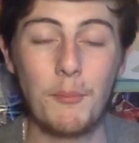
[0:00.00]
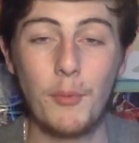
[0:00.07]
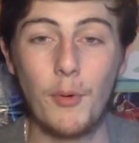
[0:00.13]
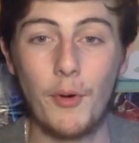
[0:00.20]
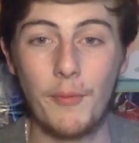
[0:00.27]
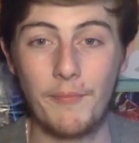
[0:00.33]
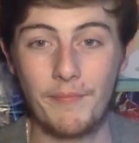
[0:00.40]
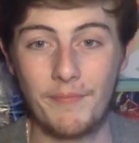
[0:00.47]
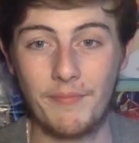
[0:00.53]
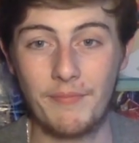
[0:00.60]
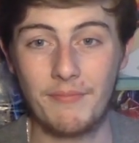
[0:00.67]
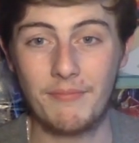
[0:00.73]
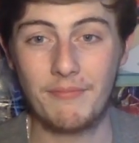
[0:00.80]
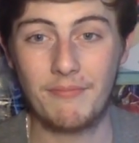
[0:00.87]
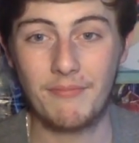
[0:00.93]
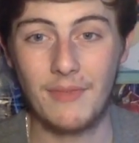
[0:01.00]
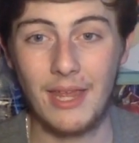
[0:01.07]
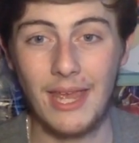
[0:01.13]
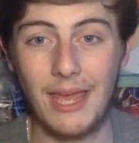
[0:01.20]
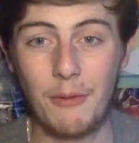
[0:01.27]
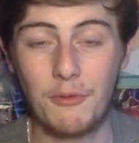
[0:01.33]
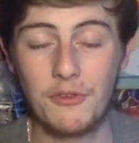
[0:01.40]
But
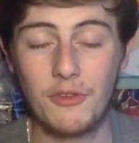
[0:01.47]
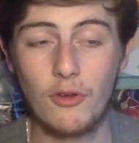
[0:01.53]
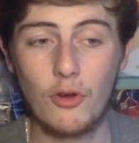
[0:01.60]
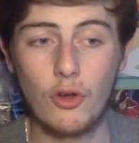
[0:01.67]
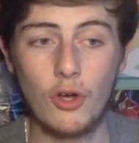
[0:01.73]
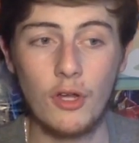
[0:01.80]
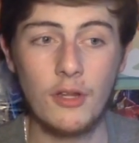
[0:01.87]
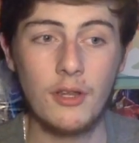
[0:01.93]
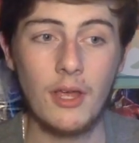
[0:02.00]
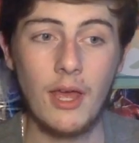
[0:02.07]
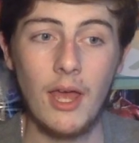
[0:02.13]
it was still good.